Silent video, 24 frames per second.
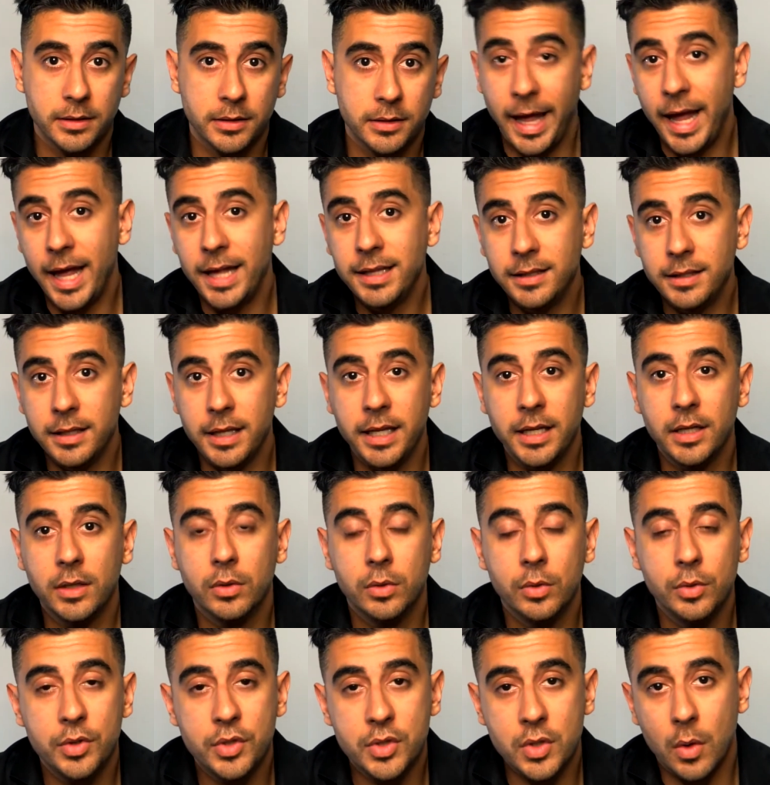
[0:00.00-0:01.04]
Head
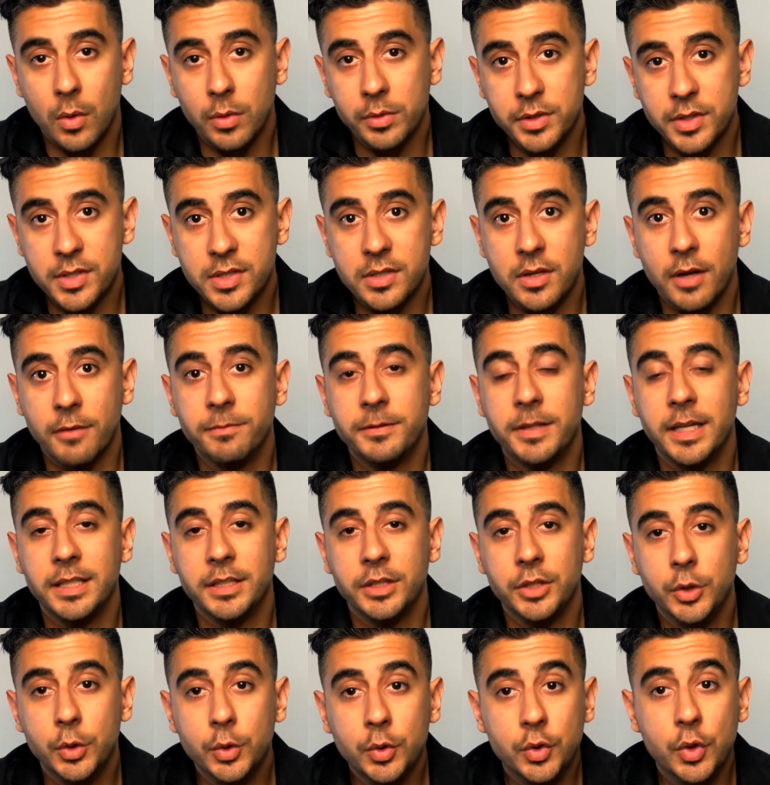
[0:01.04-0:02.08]
includes all the stuff
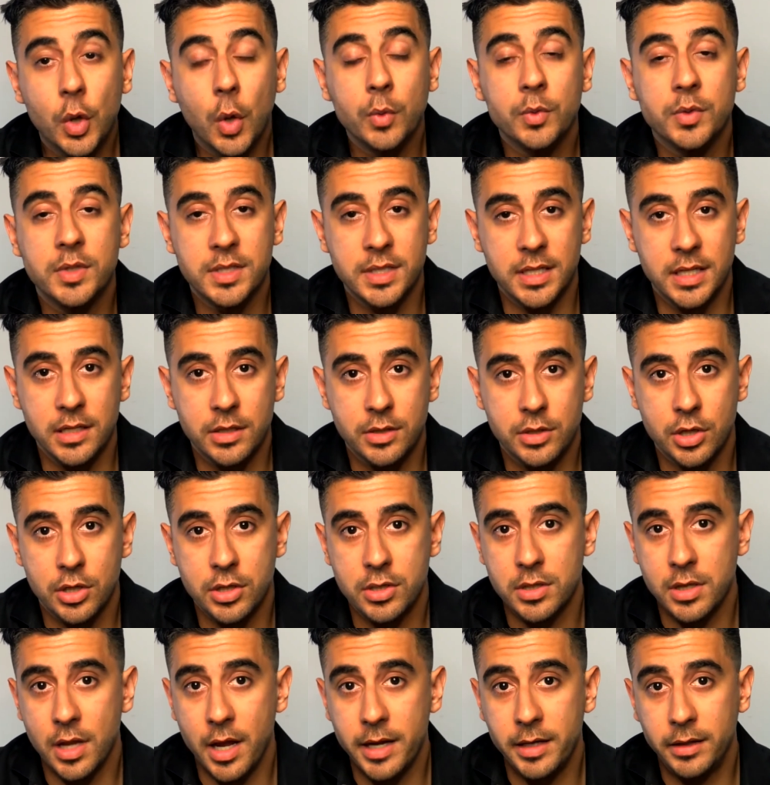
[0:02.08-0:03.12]
that you don't see,
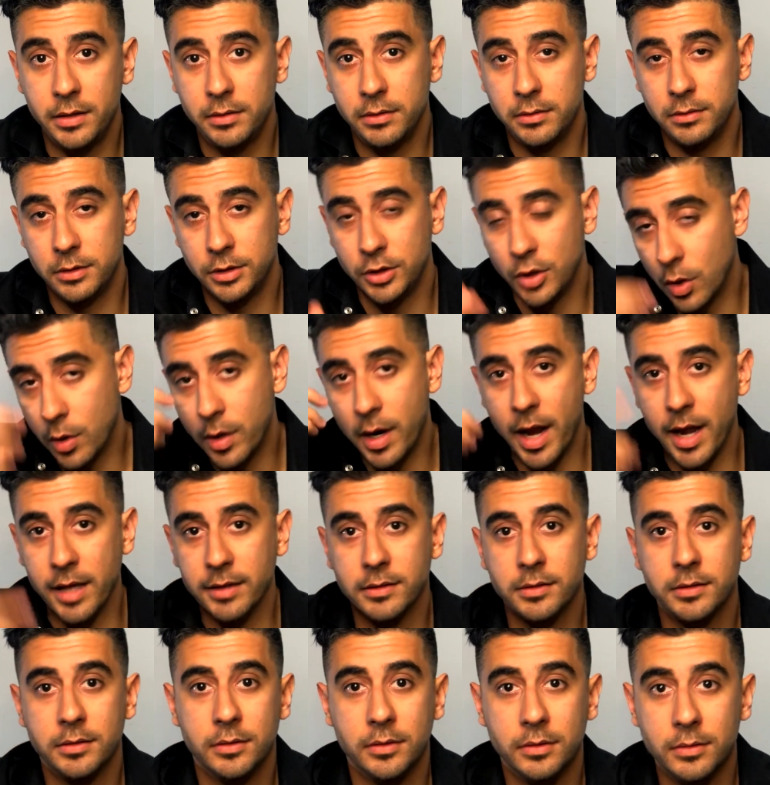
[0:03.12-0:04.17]
just like your
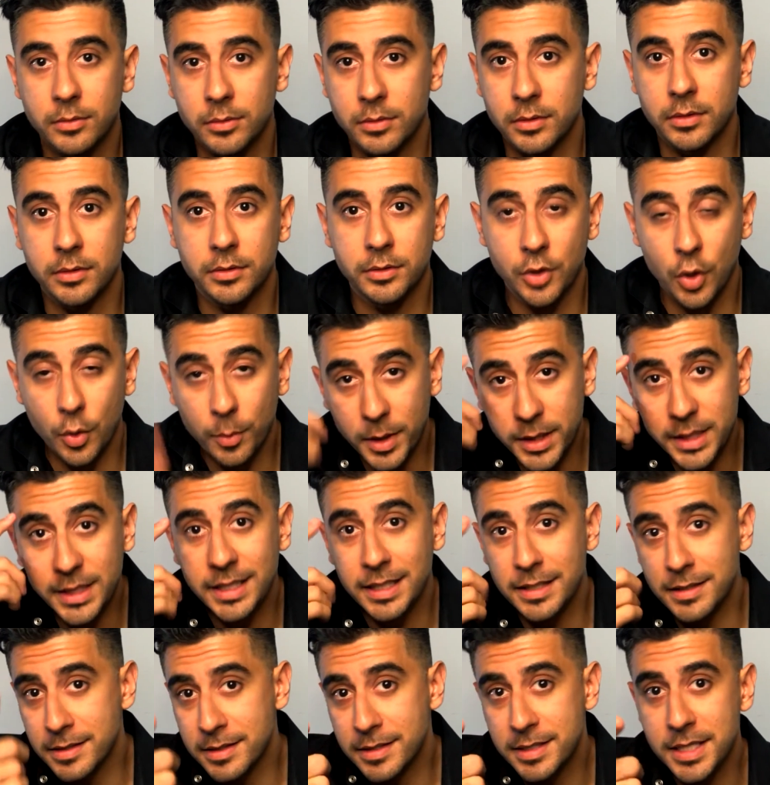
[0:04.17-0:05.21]
head, where nobody
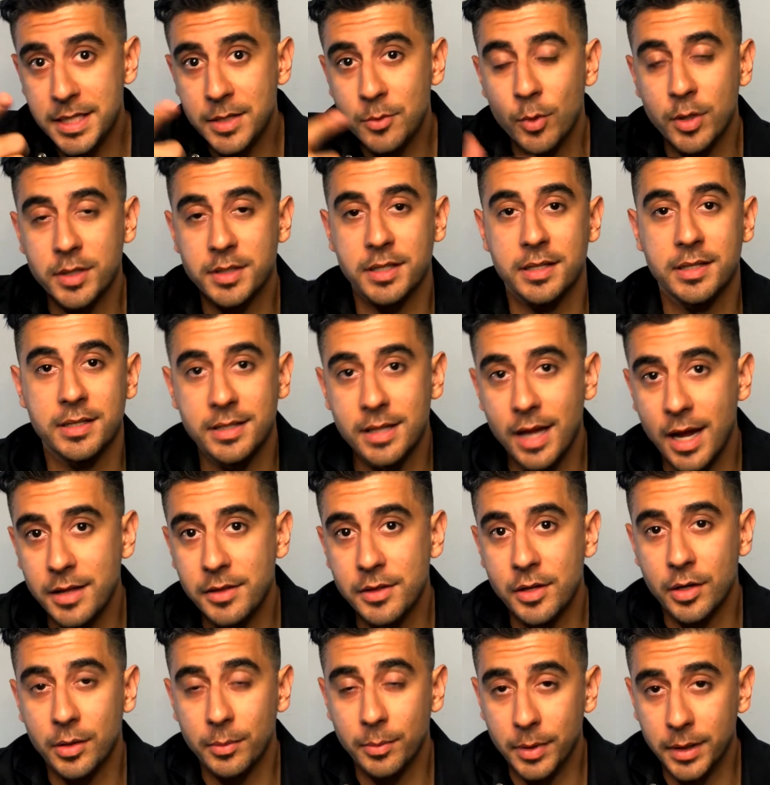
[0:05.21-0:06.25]
can see what's
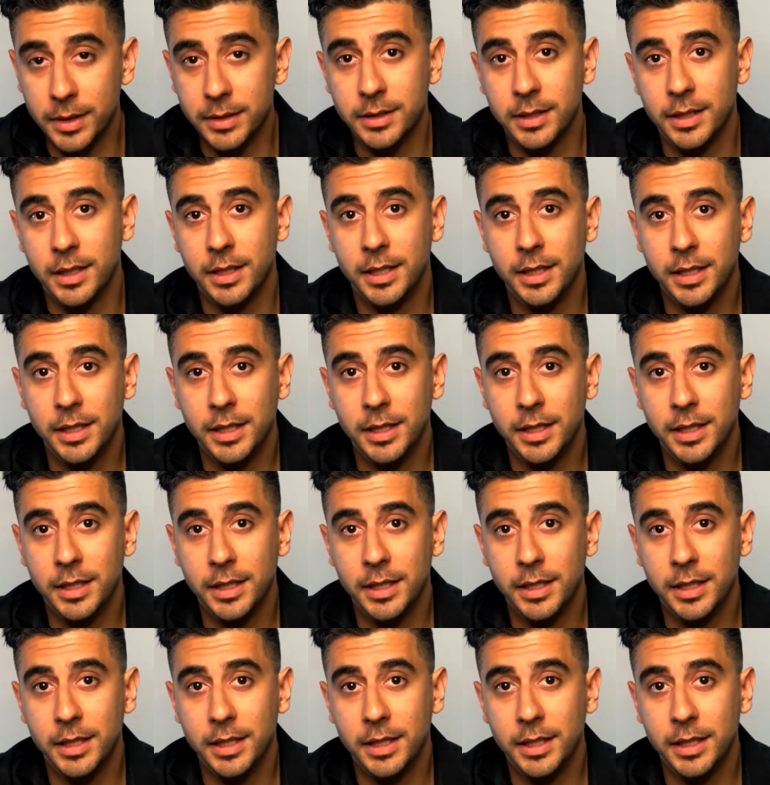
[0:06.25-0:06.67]
inside there, but